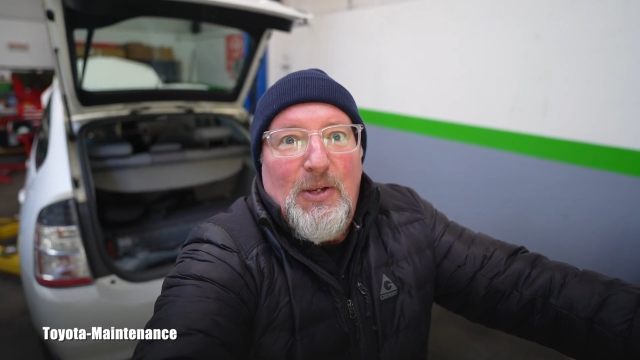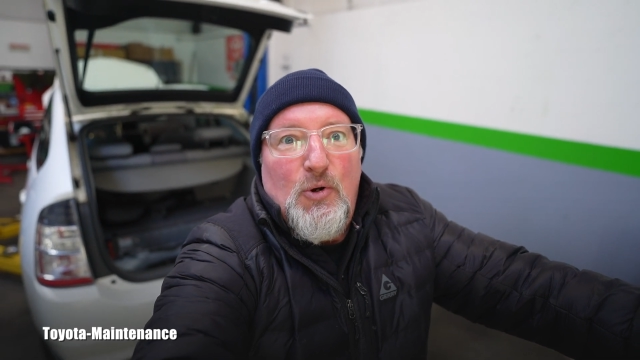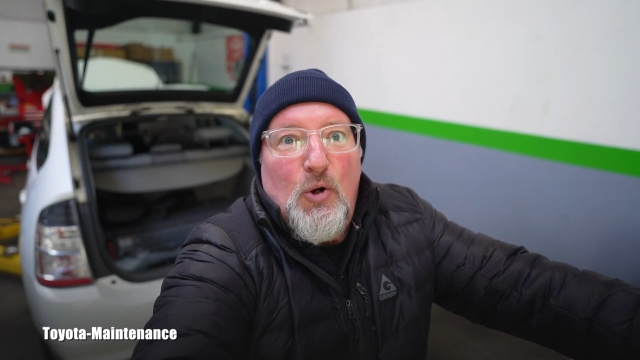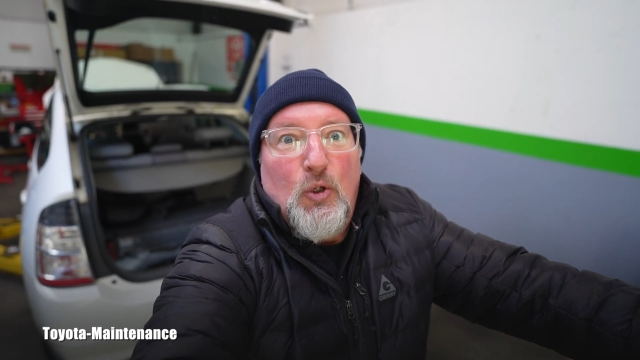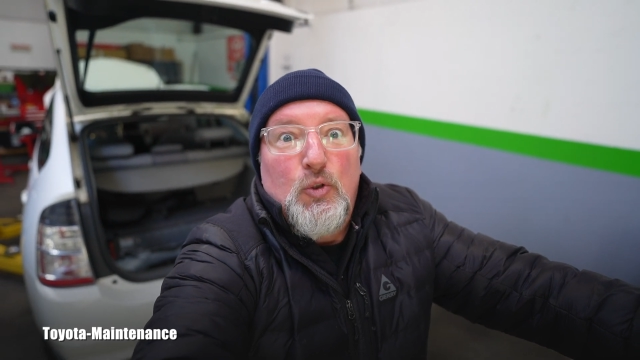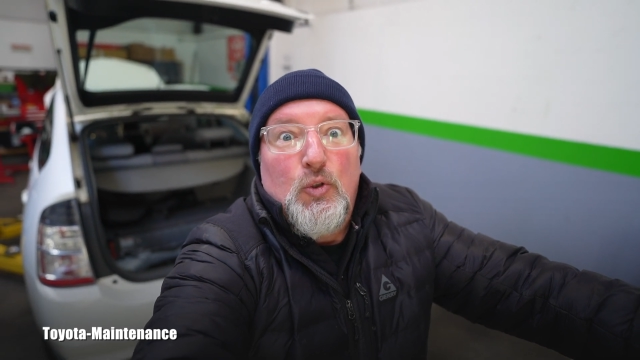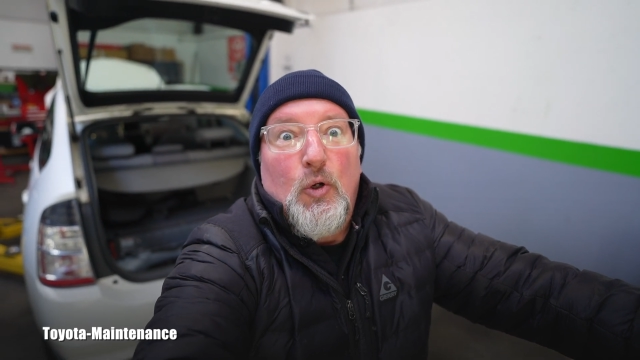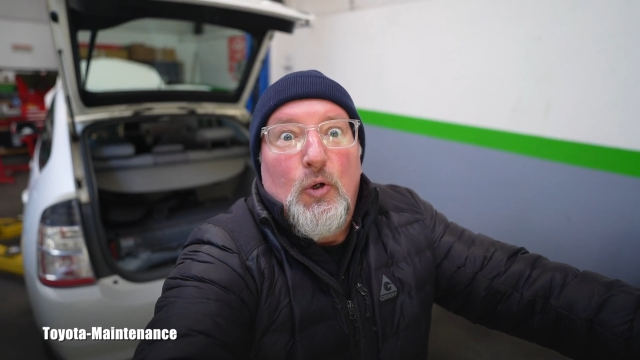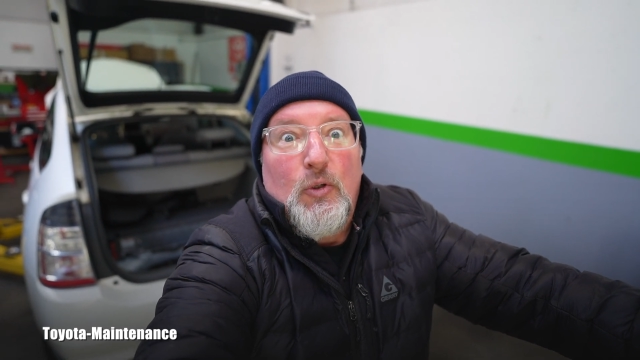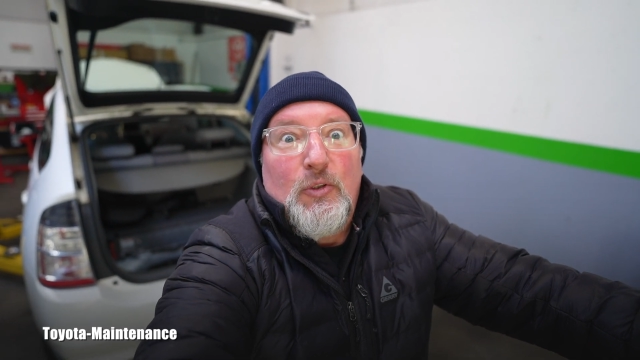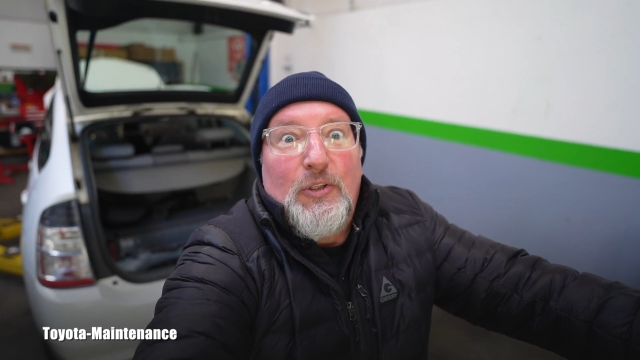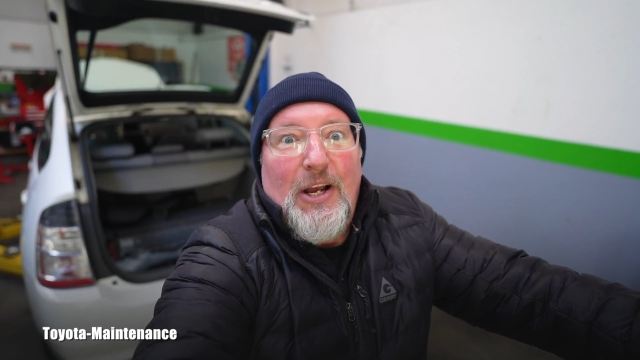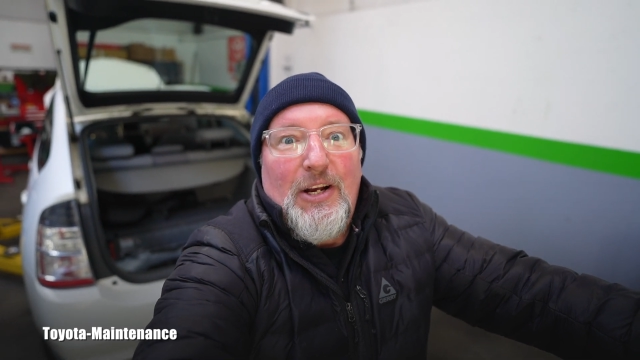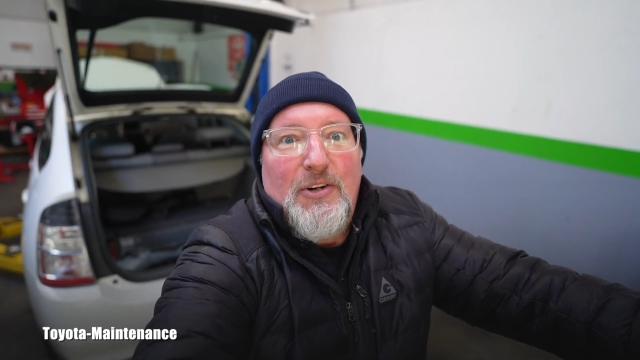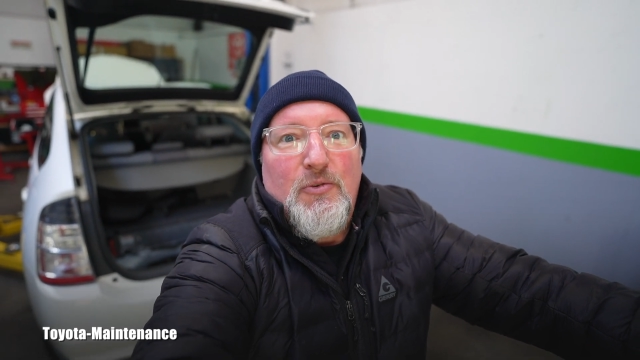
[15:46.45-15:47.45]
called
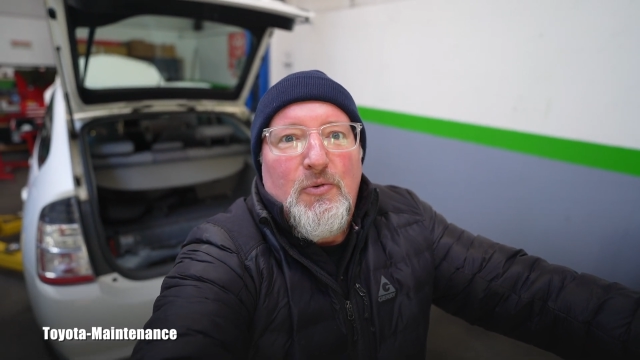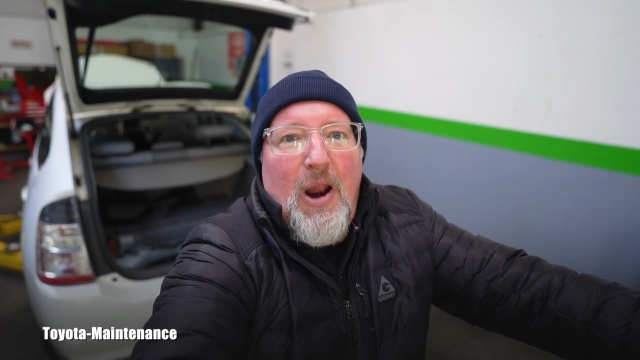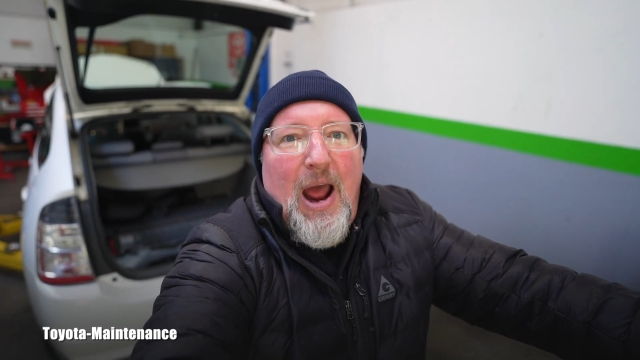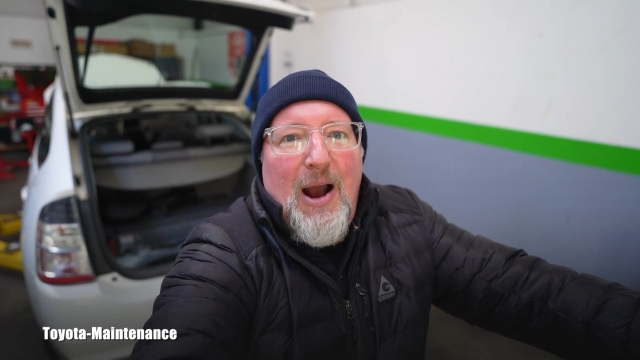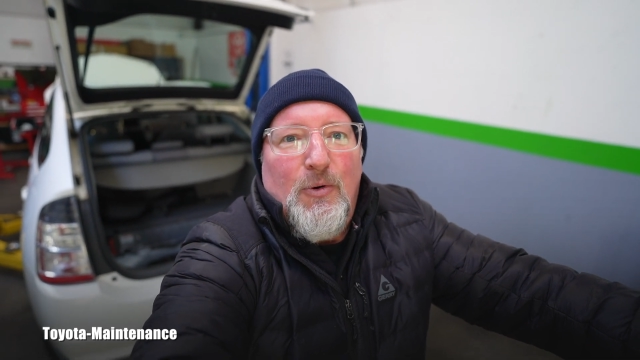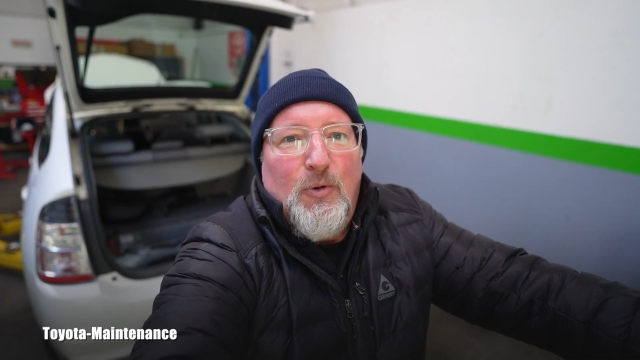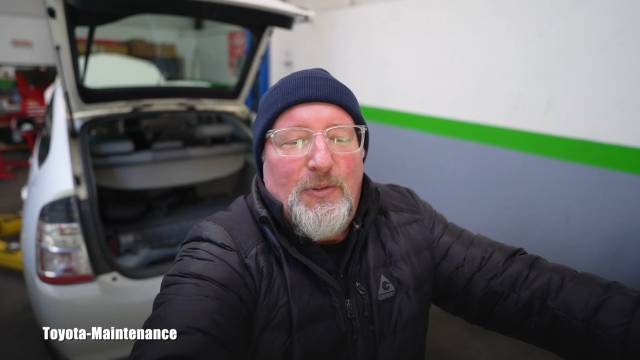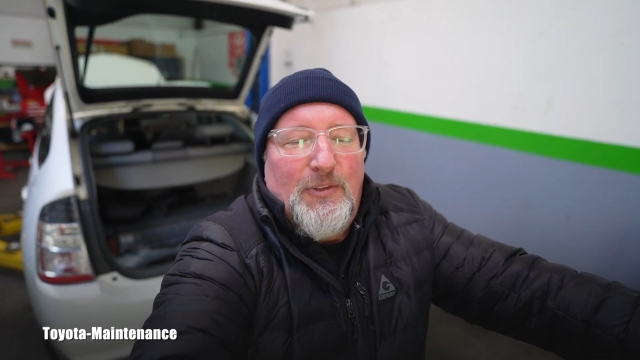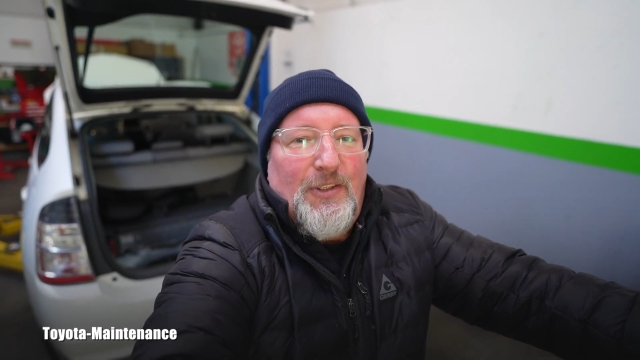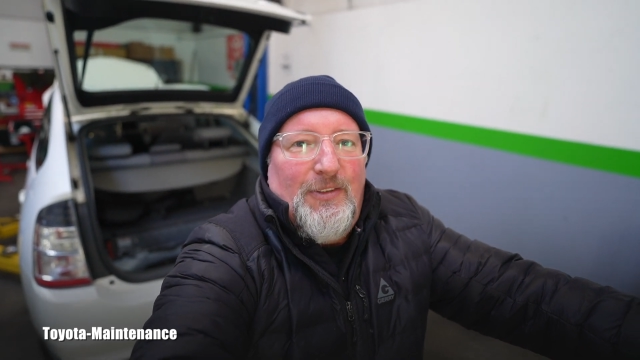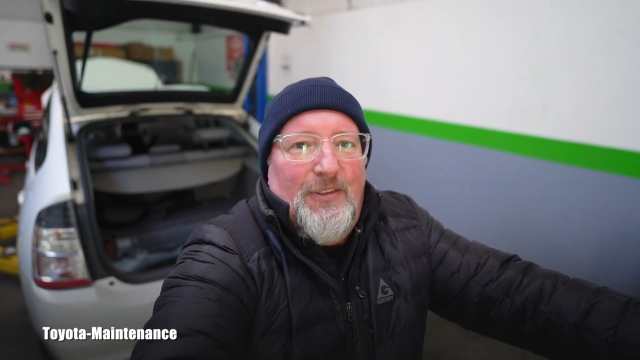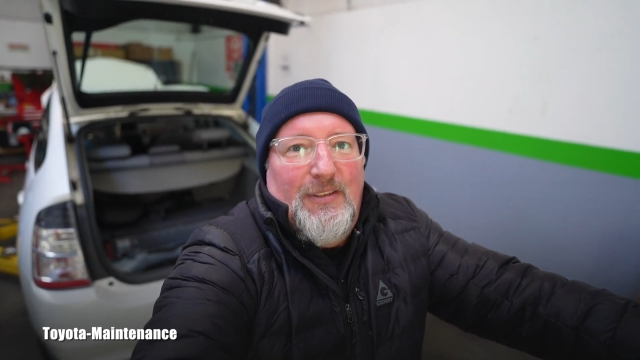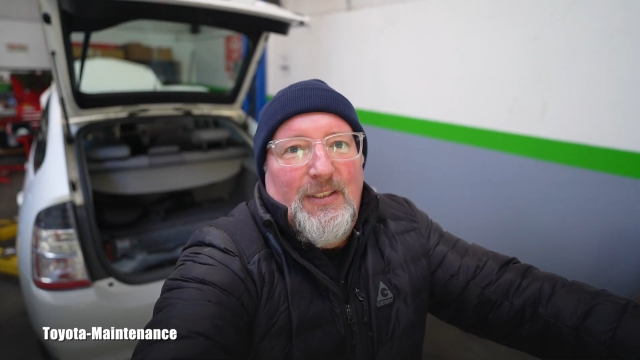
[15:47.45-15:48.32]
Töterkraut.